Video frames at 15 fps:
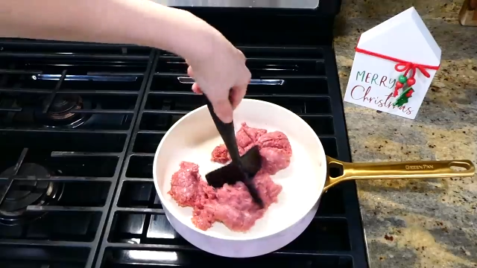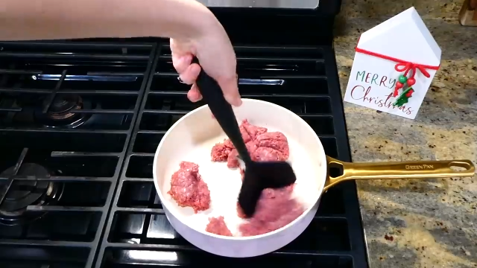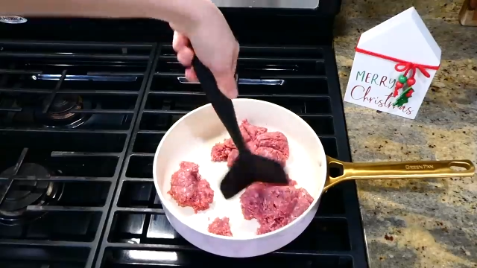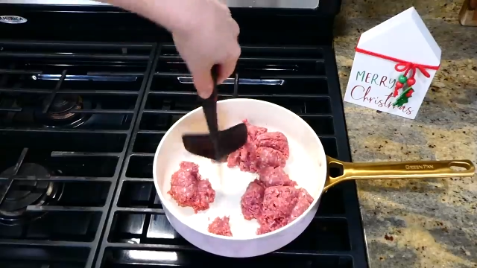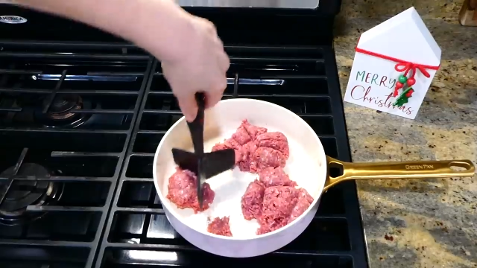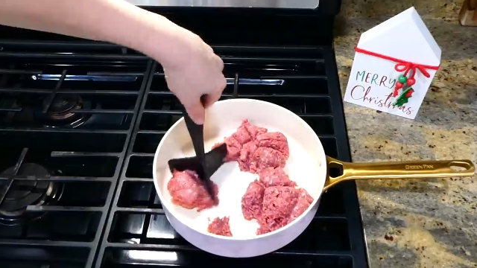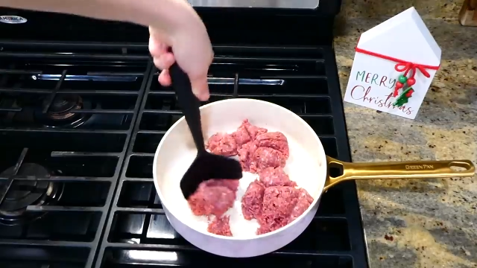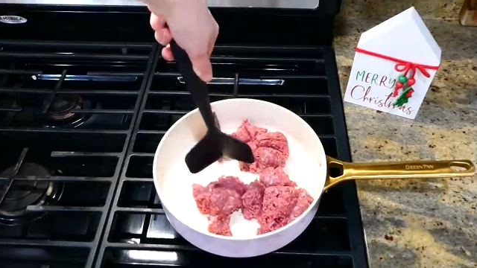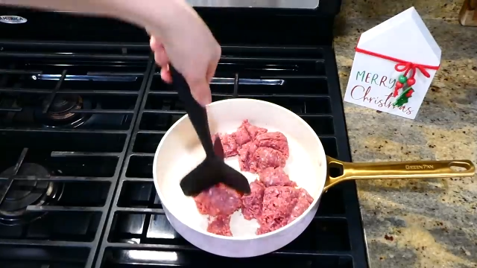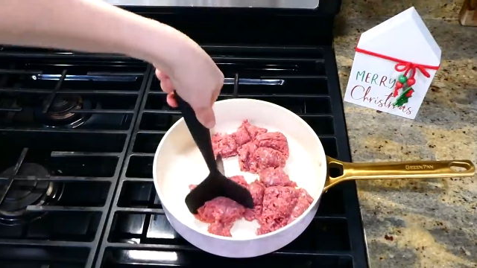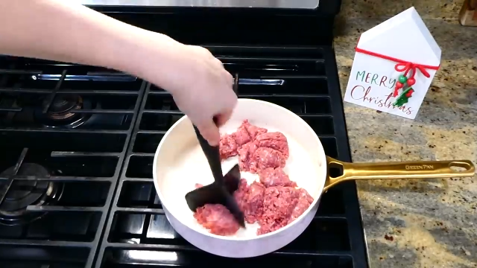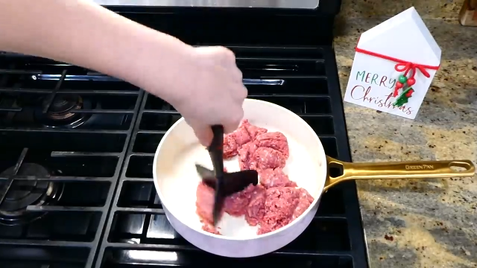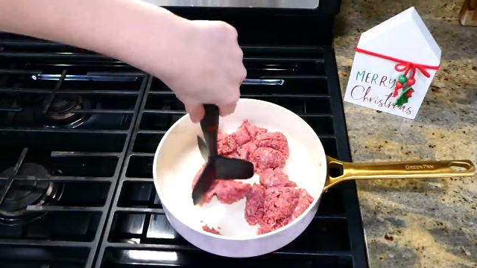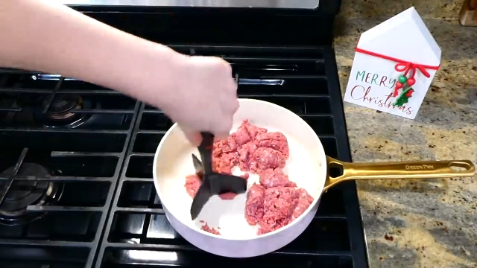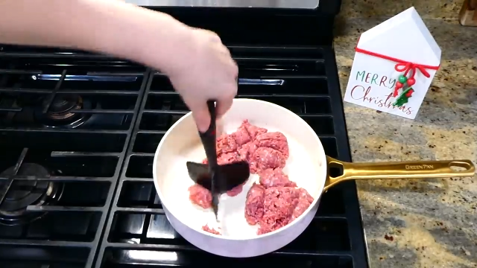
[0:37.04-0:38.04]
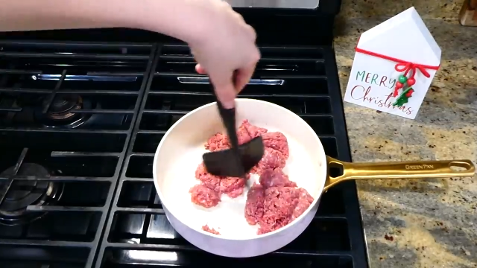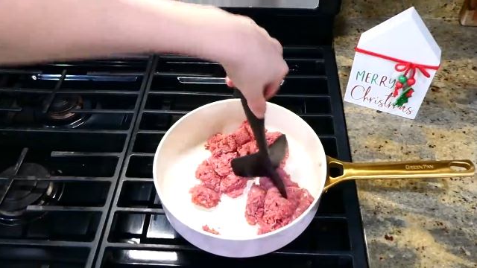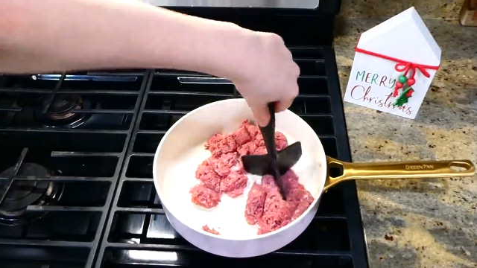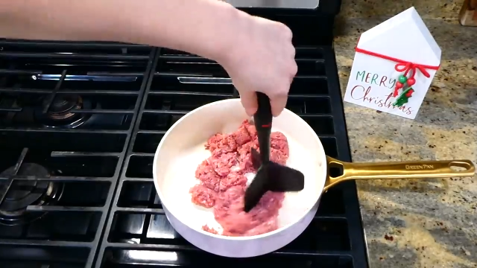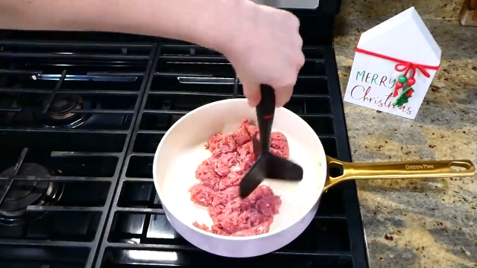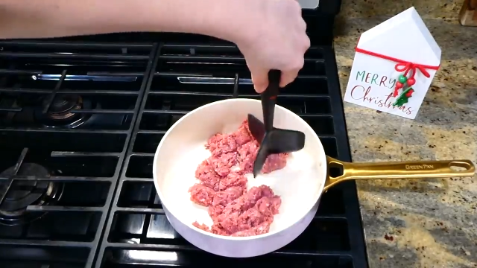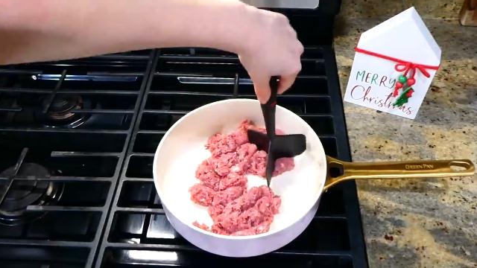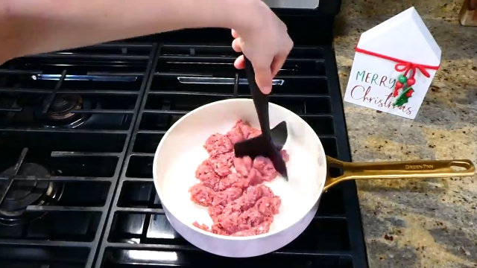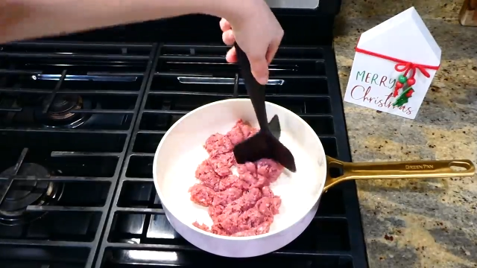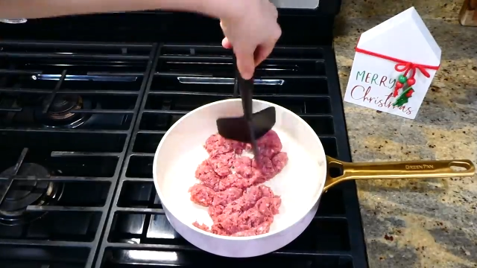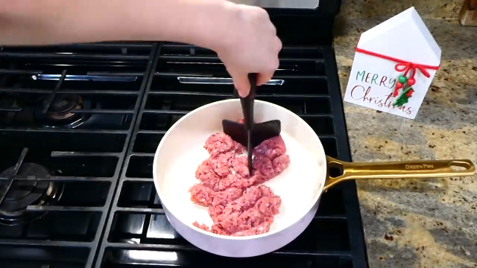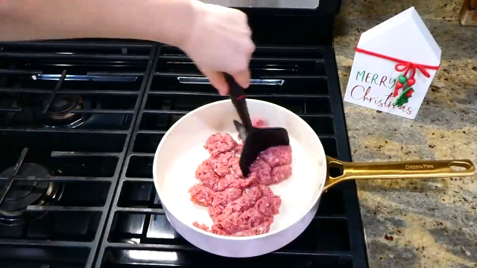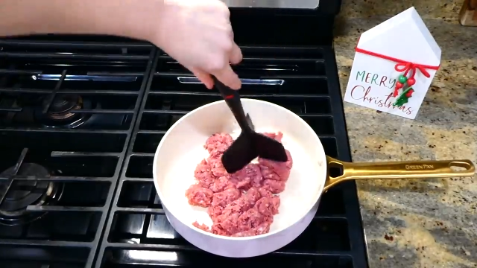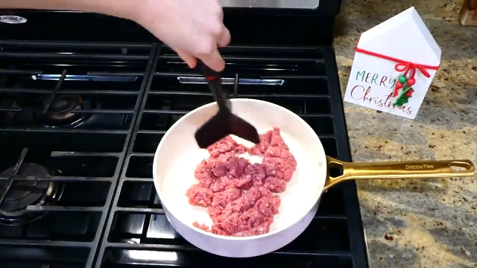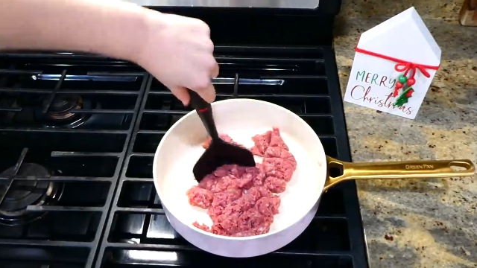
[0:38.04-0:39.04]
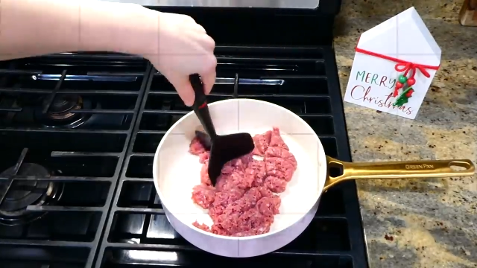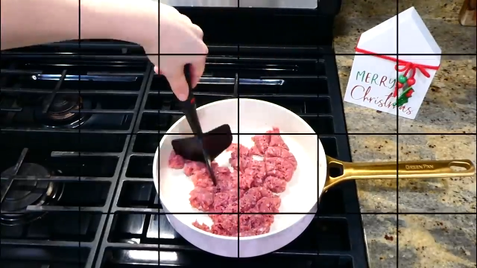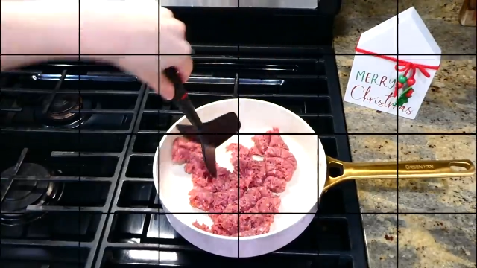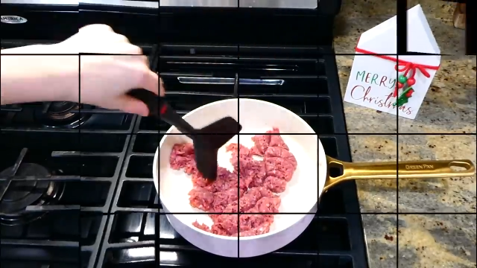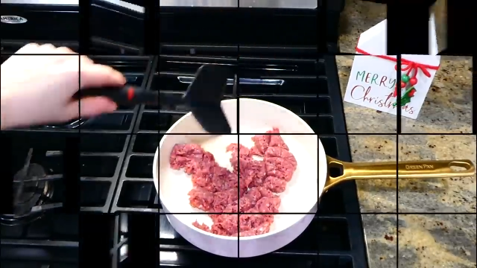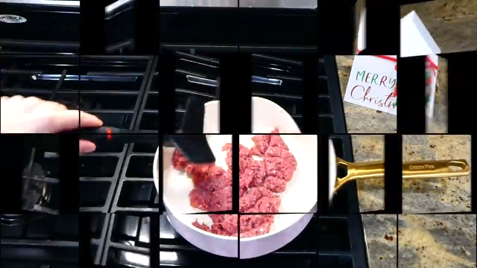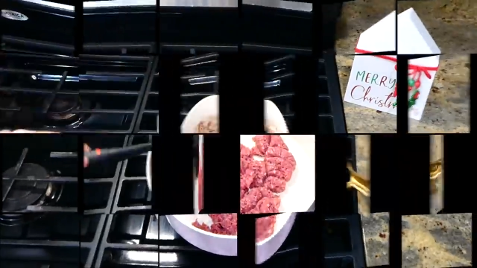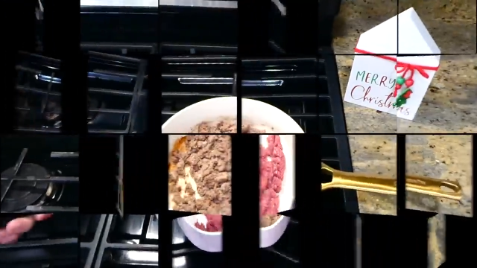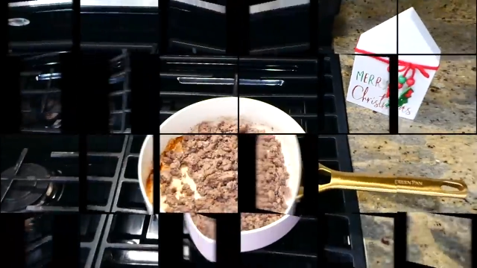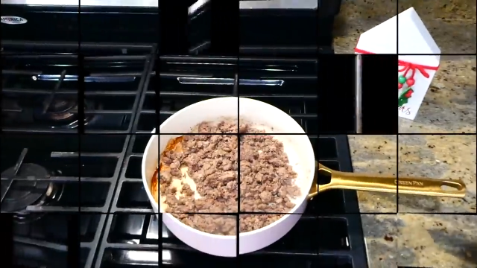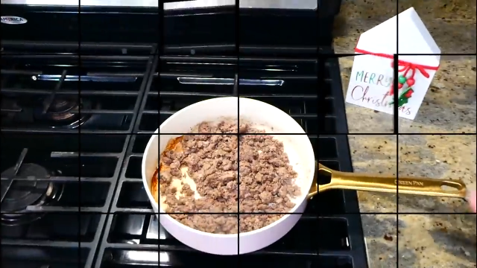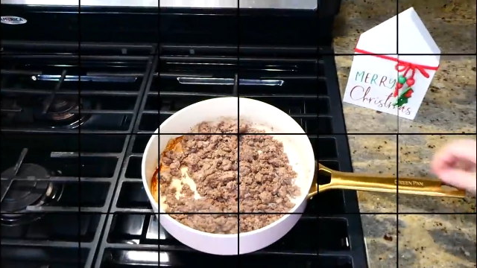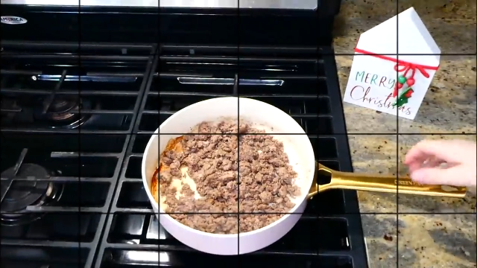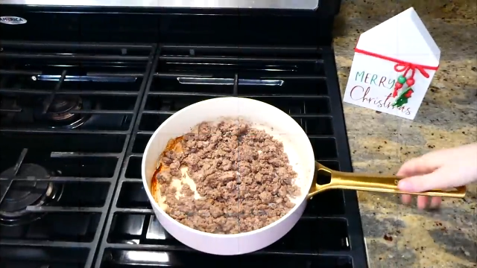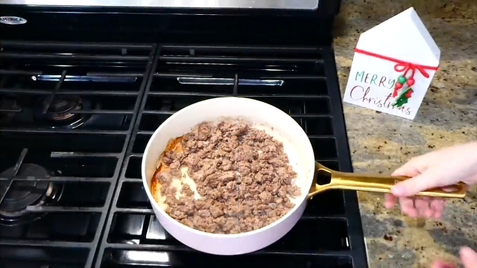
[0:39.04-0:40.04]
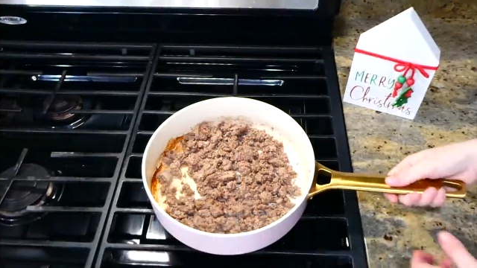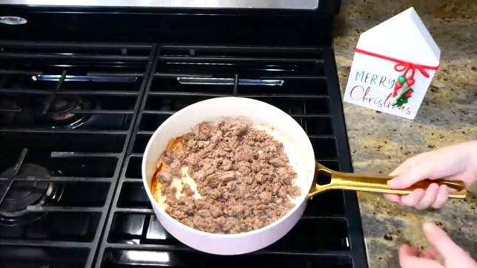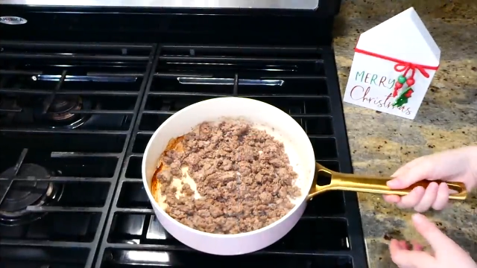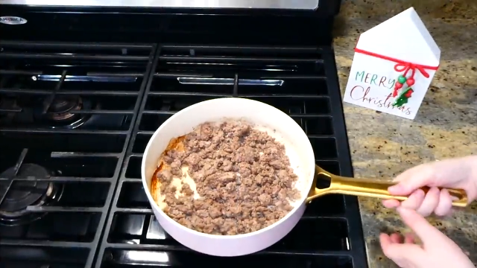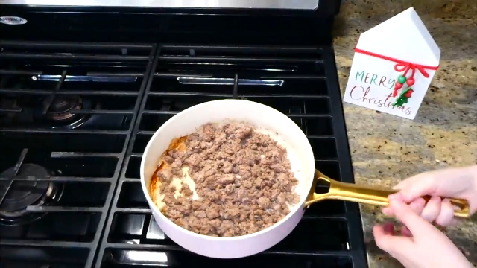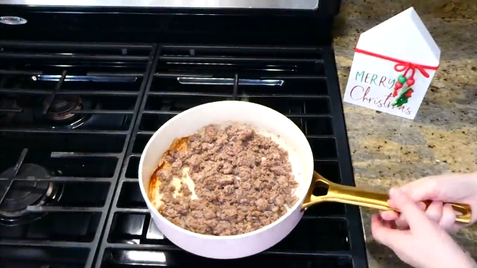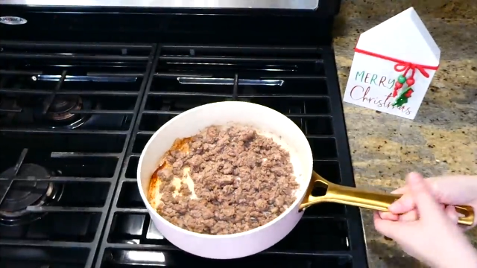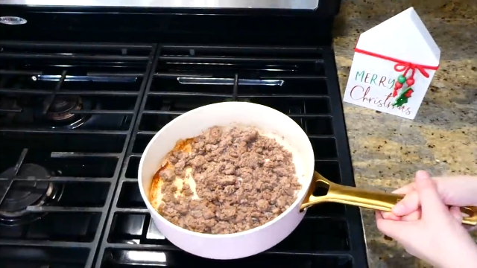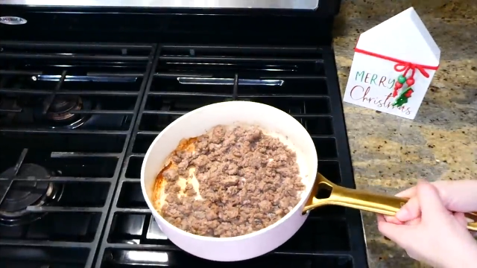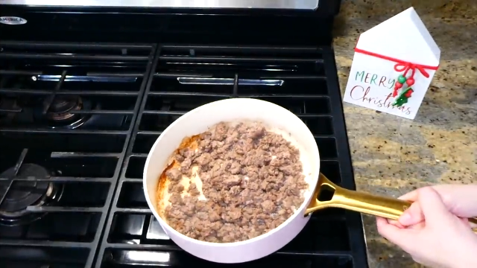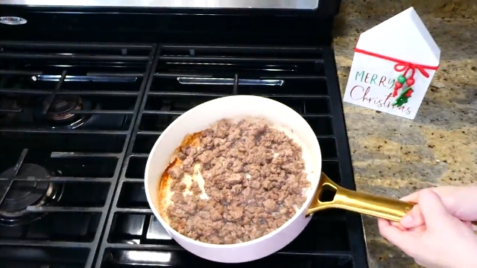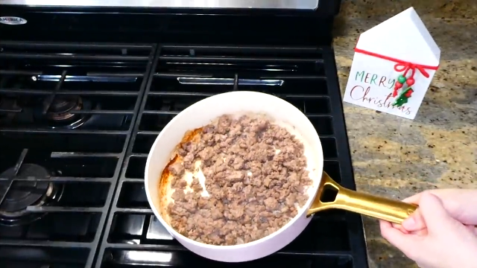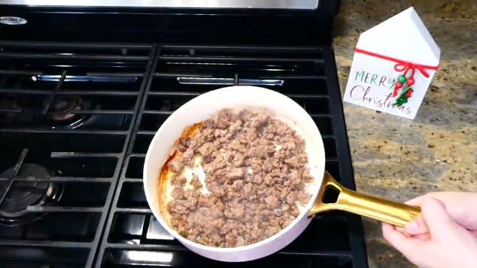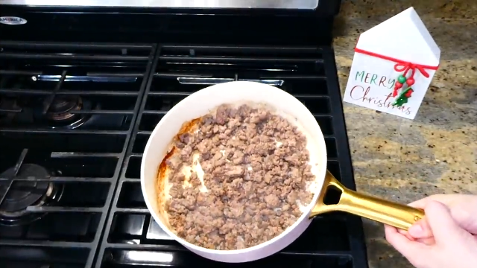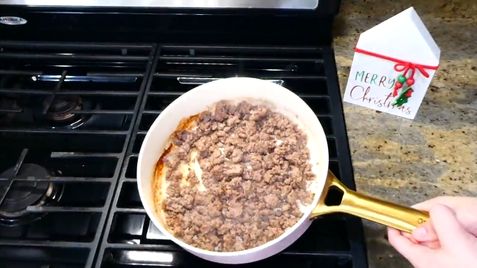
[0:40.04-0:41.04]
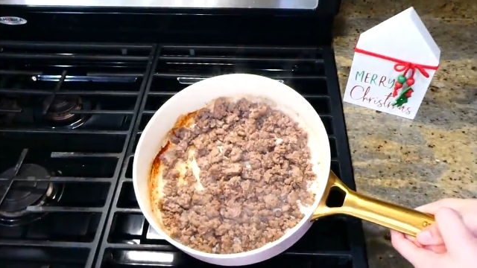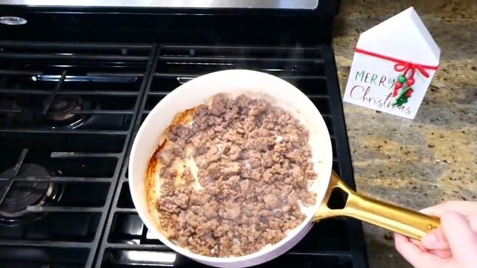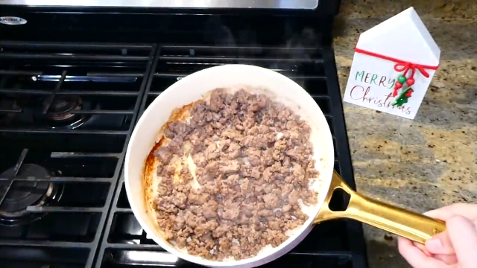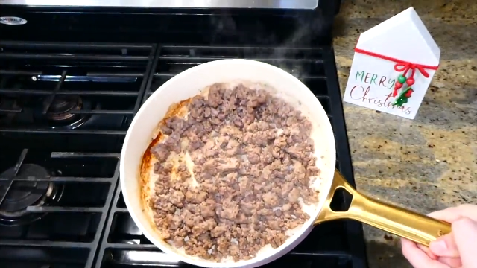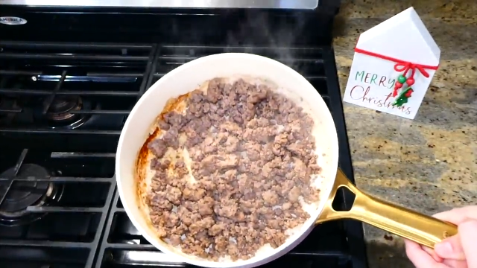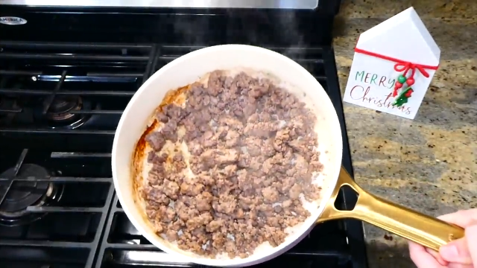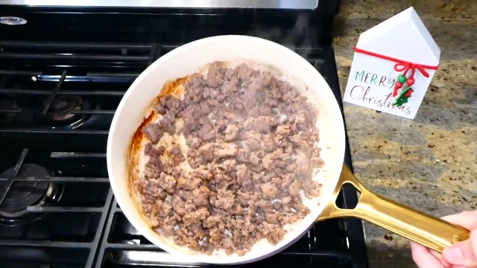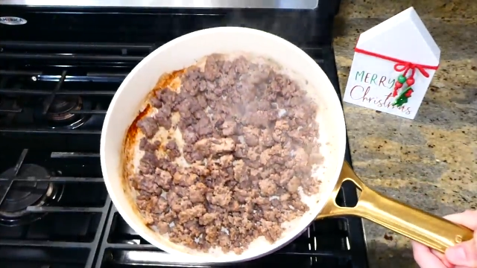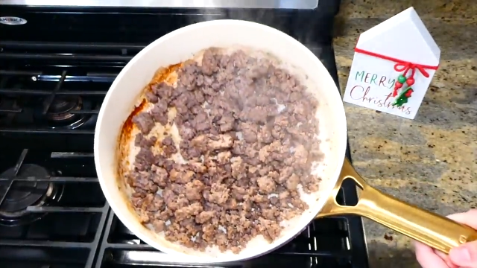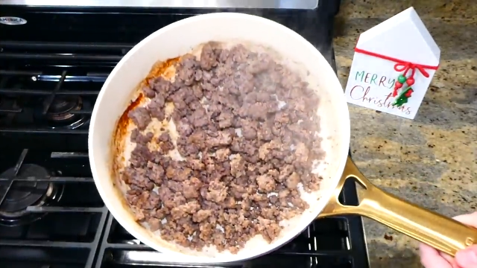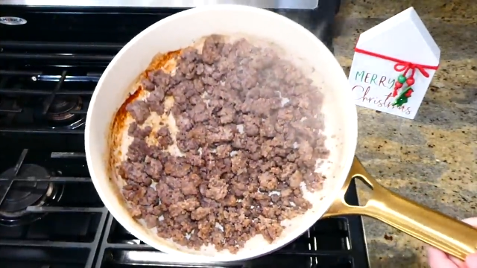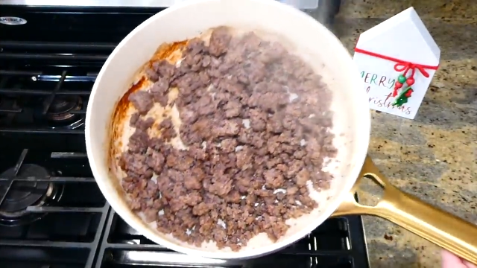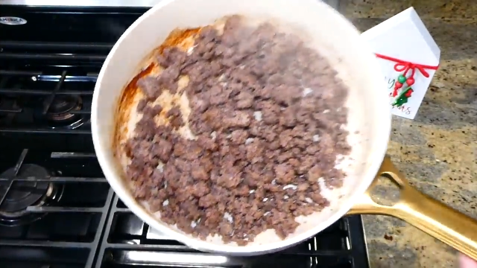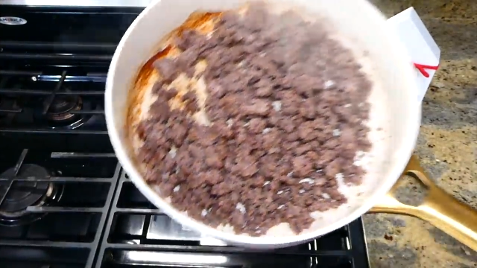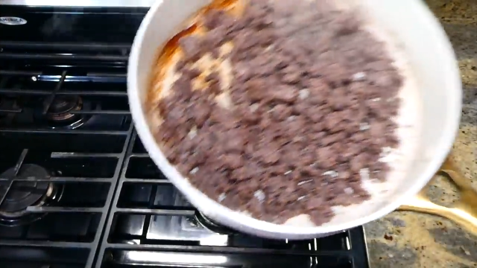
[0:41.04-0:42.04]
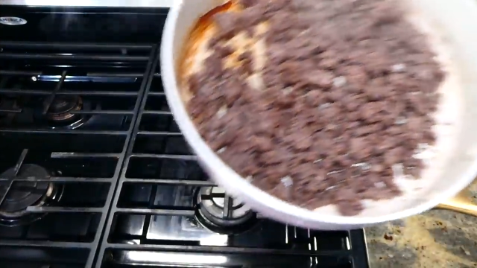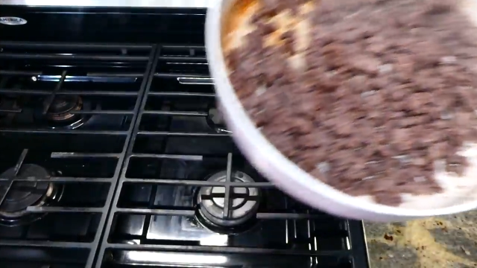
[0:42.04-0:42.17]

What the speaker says: [unreadable: no face in view]